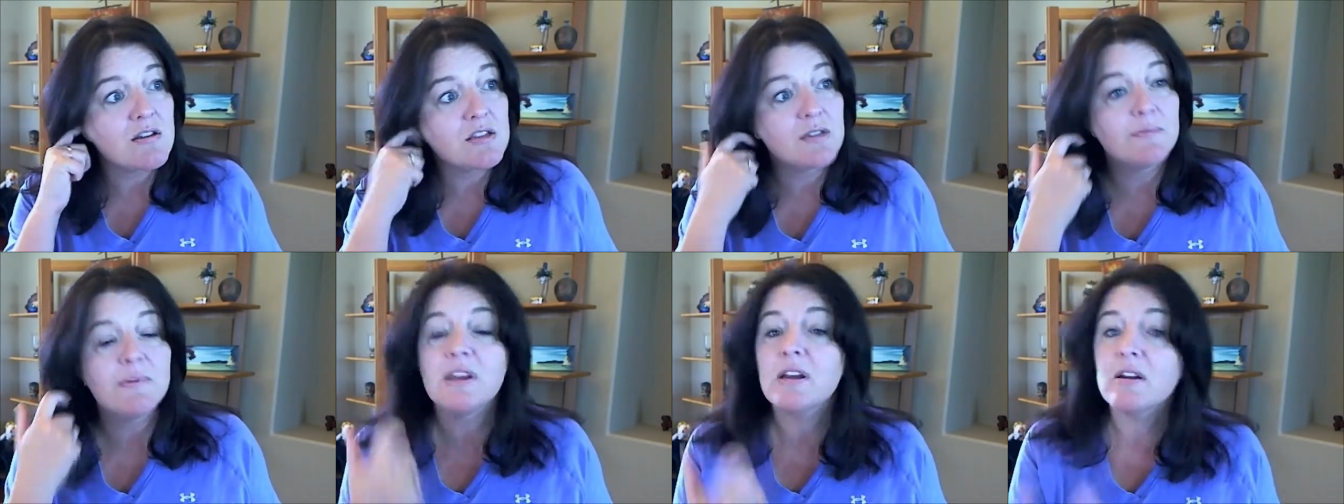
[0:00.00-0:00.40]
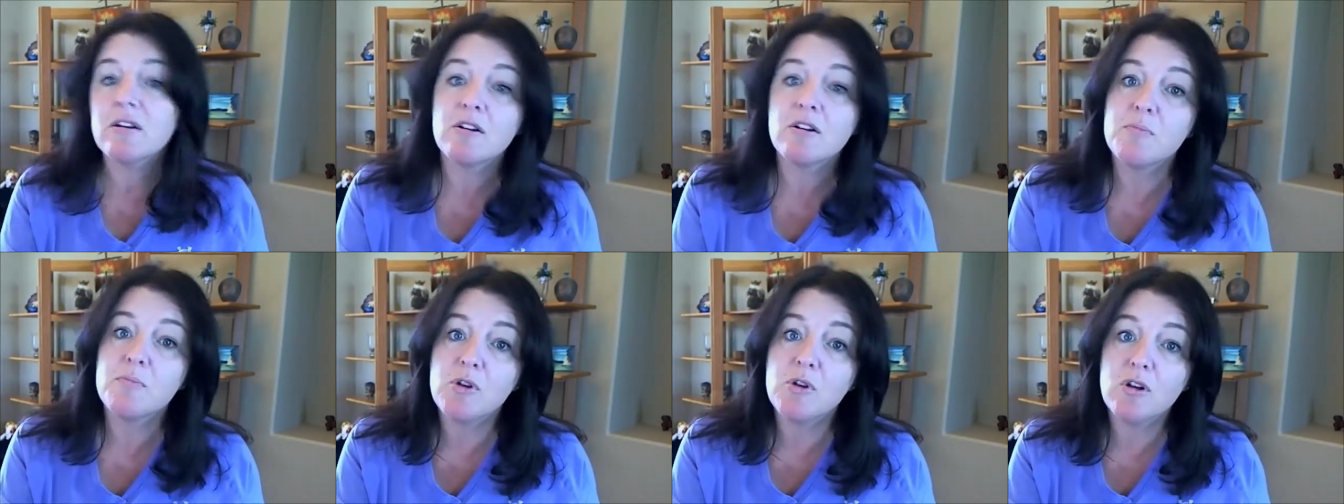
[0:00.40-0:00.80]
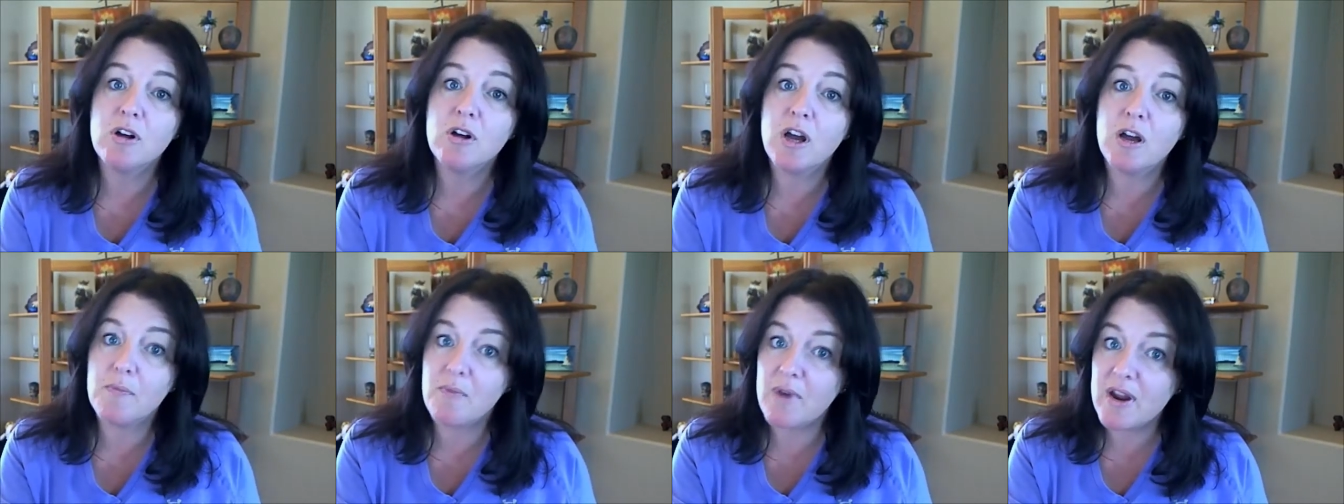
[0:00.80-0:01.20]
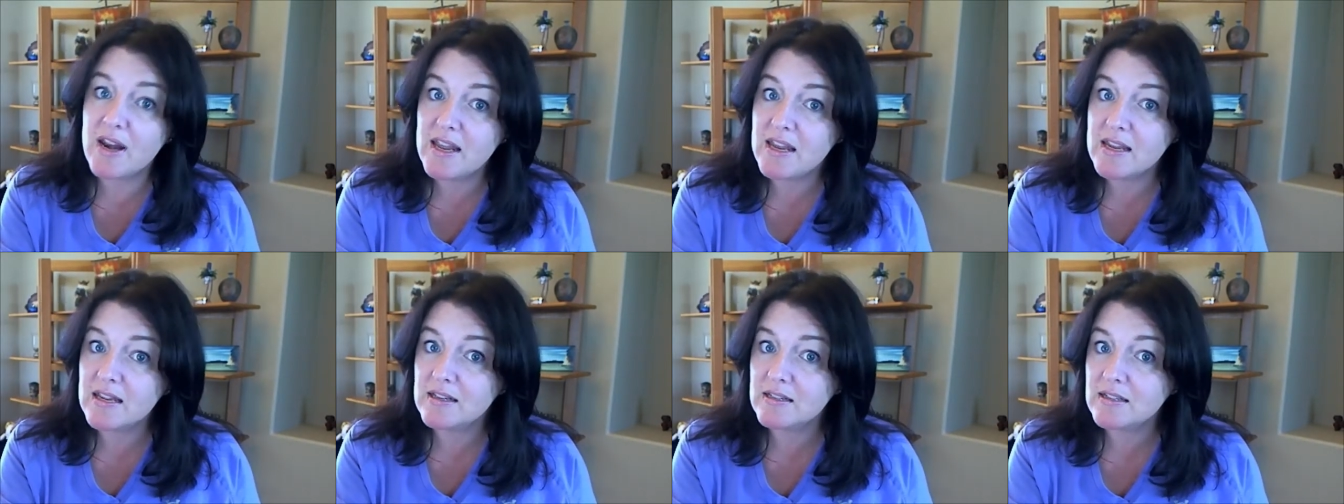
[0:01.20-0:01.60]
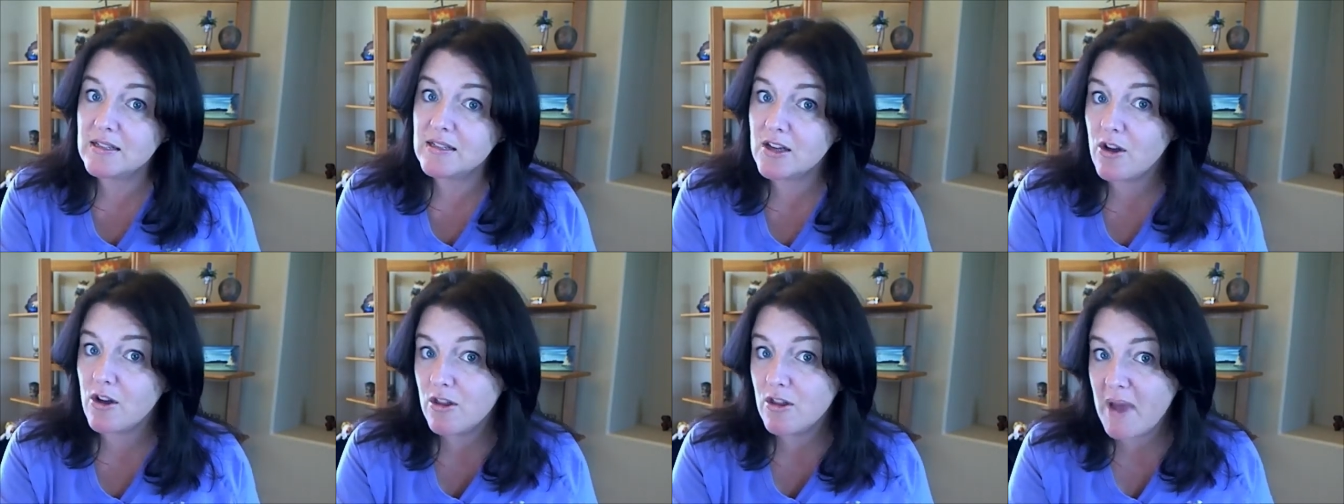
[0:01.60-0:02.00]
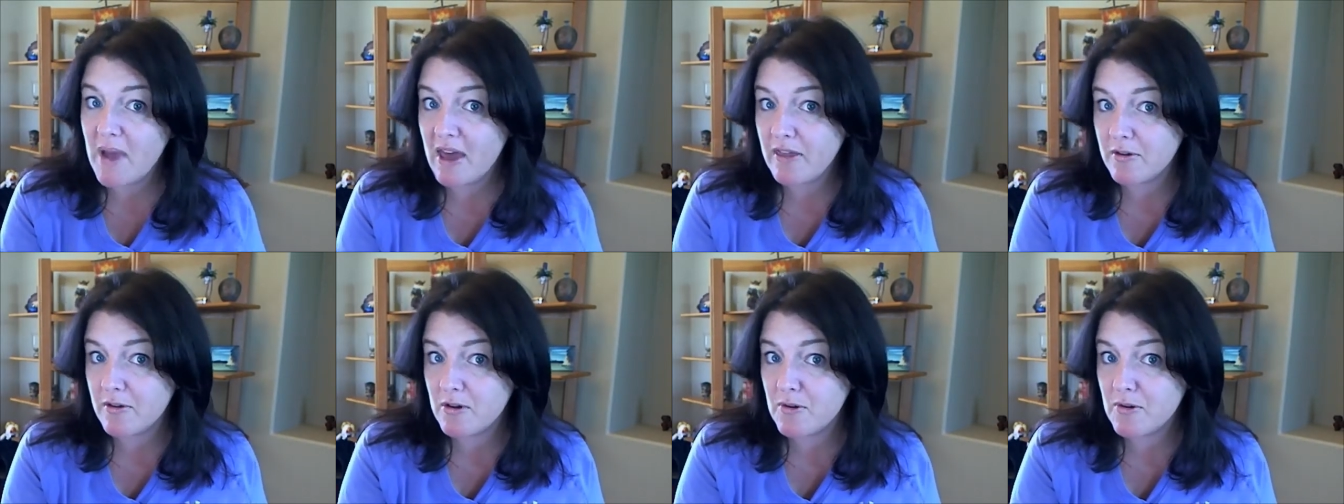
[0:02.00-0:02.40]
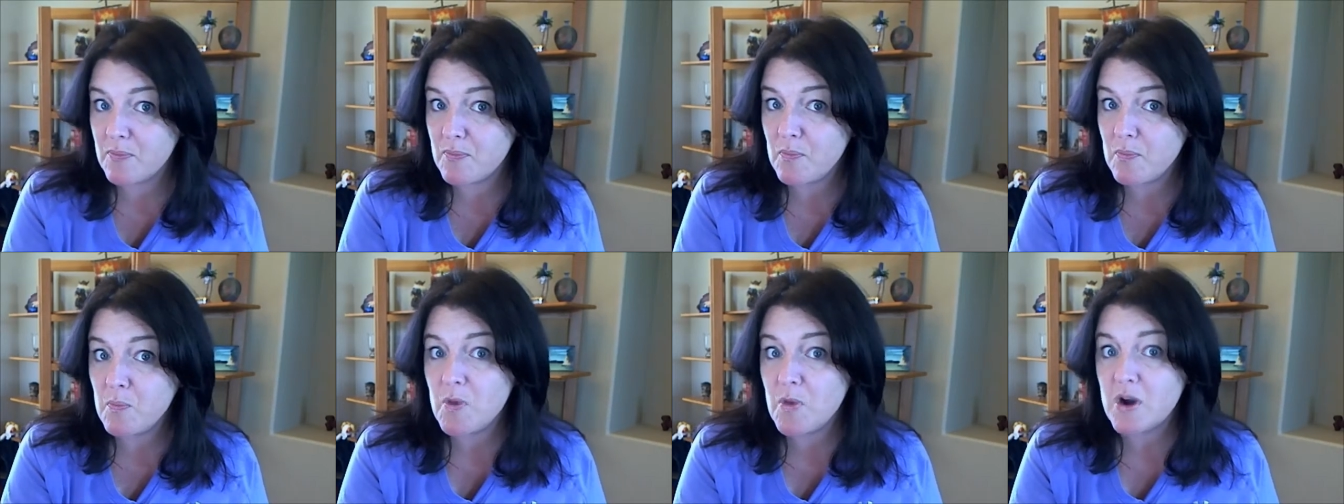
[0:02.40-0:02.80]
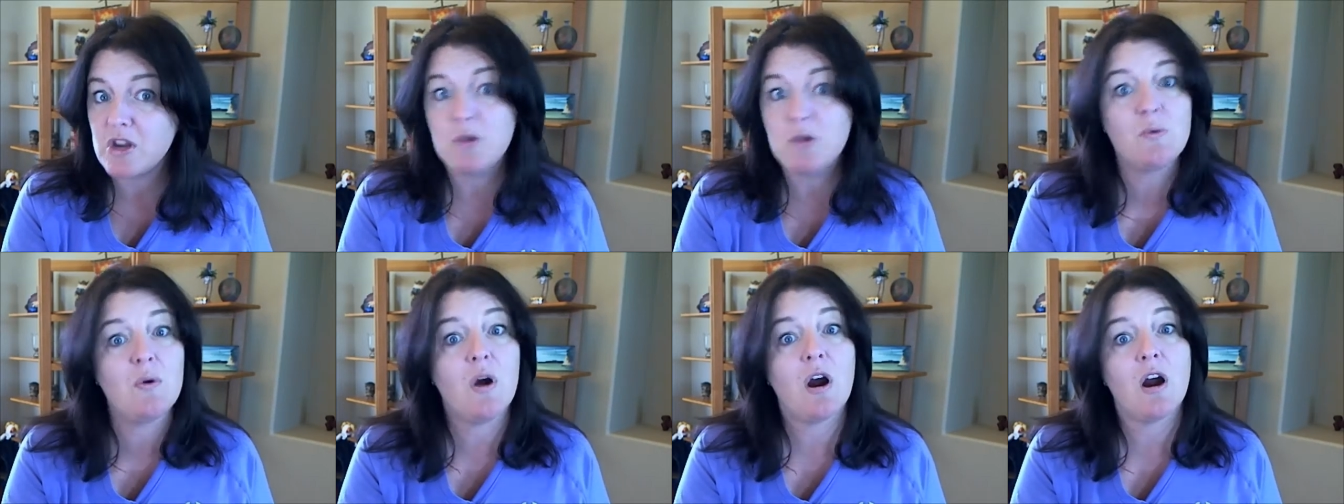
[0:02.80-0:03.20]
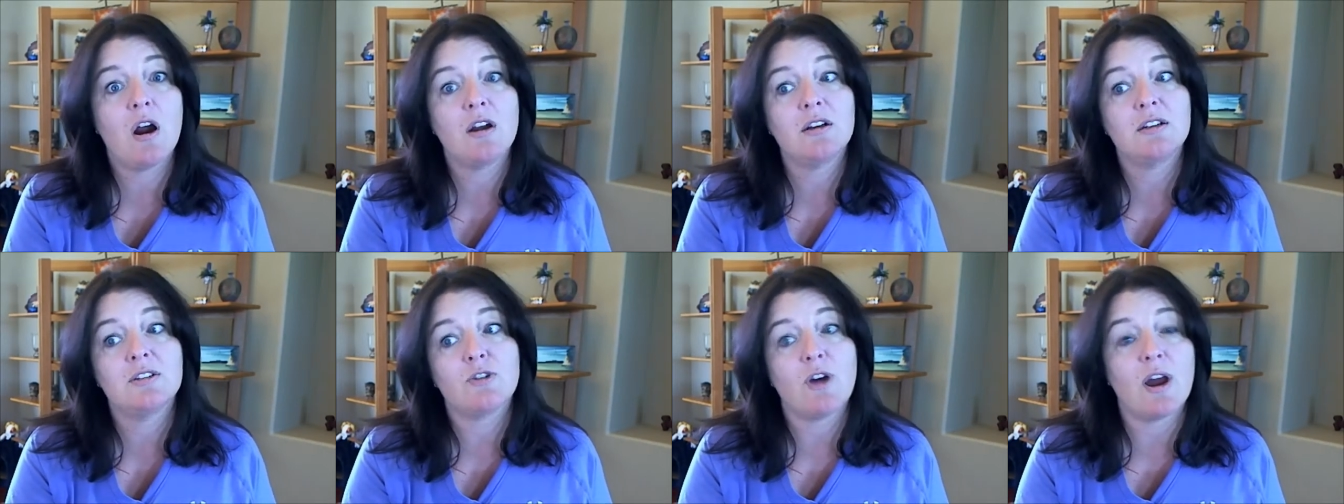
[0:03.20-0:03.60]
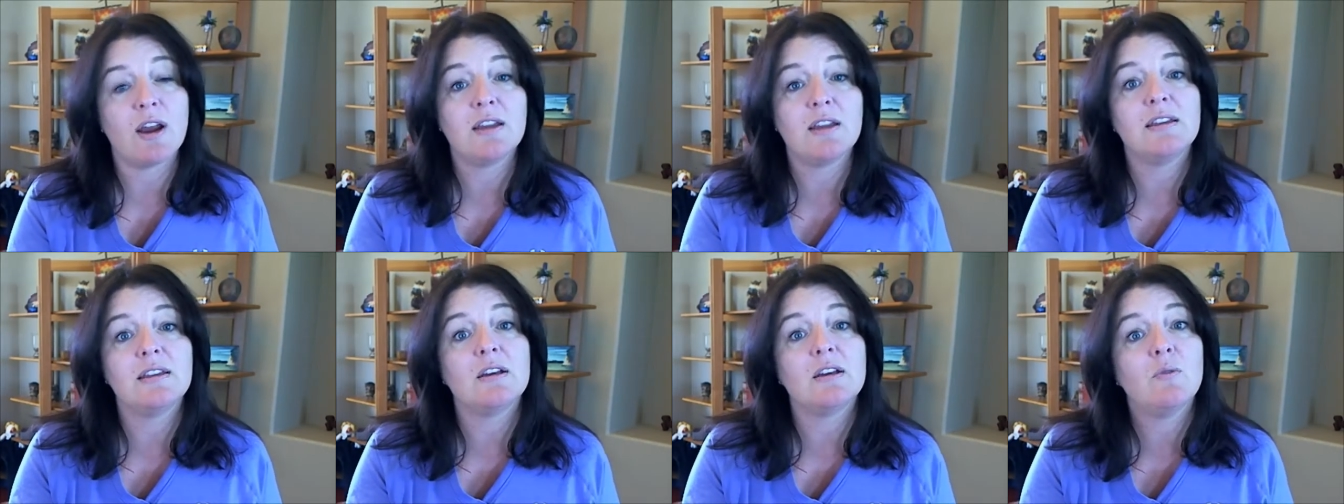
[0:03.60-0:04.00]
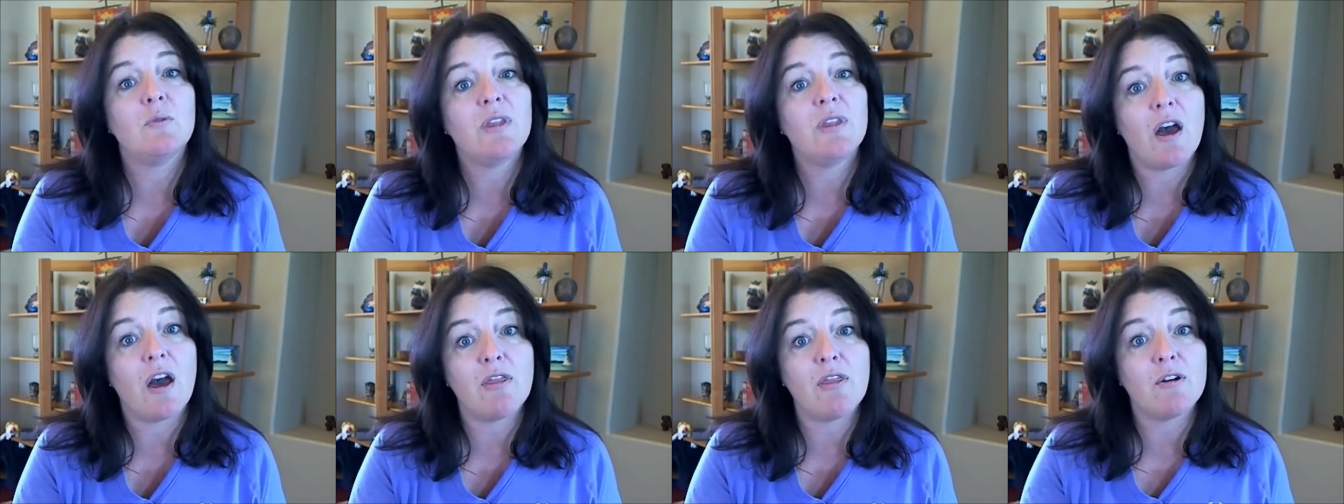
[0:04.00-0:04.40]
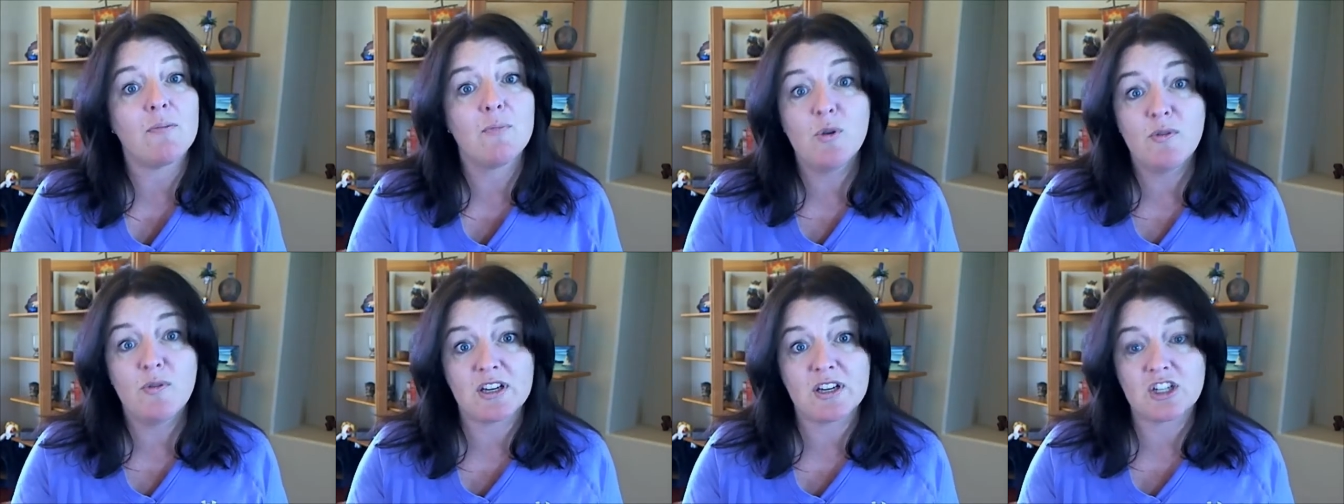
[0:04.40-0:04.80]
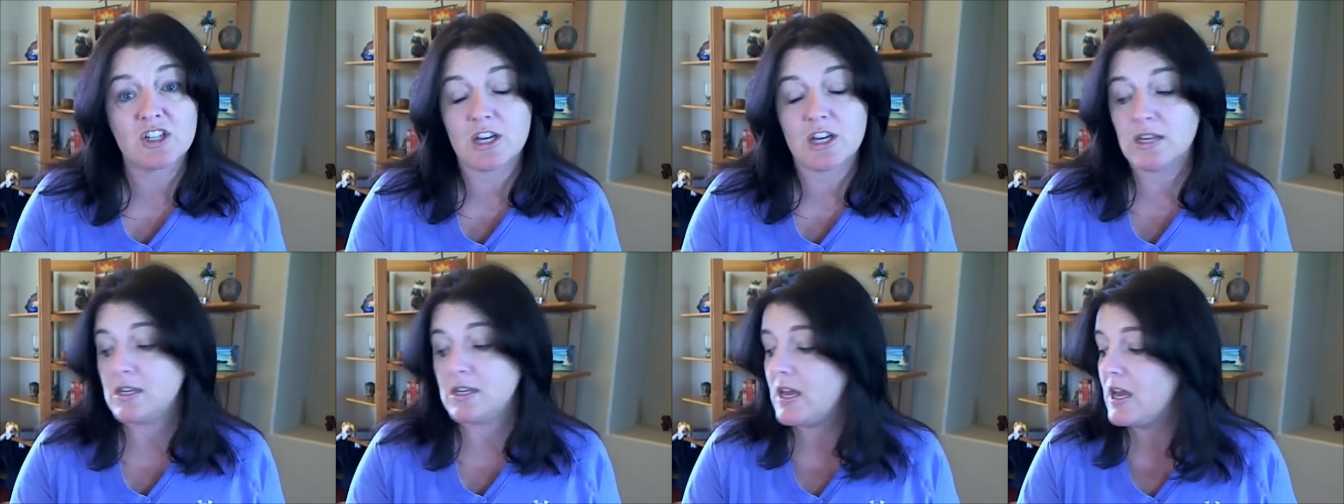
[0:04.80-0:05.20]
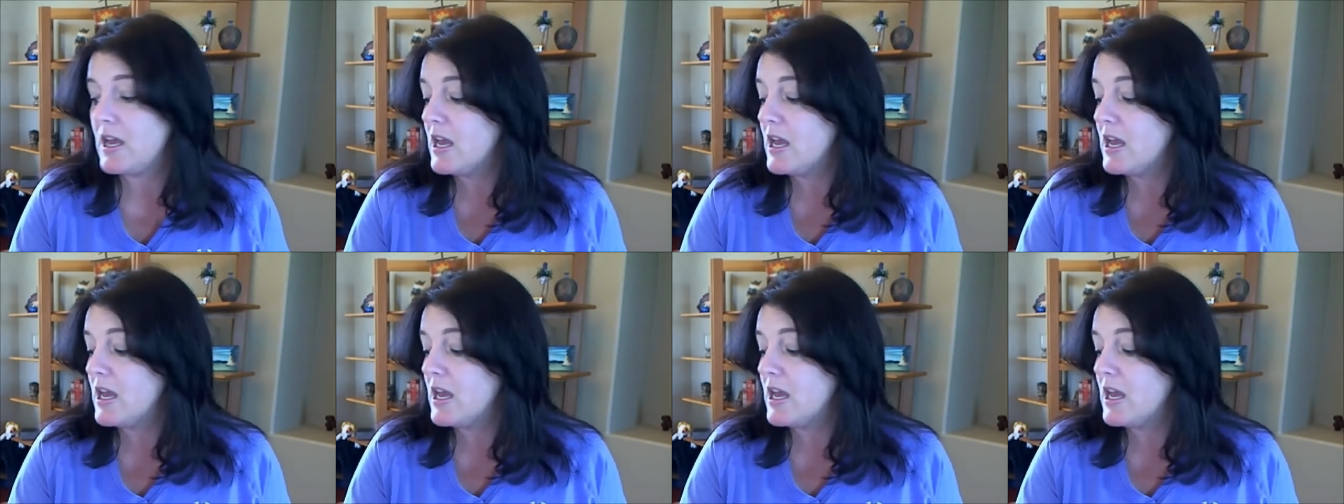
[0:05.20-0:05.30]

to be irritable and waiting to go to the bathroom when you are trying to deal with other moving shit.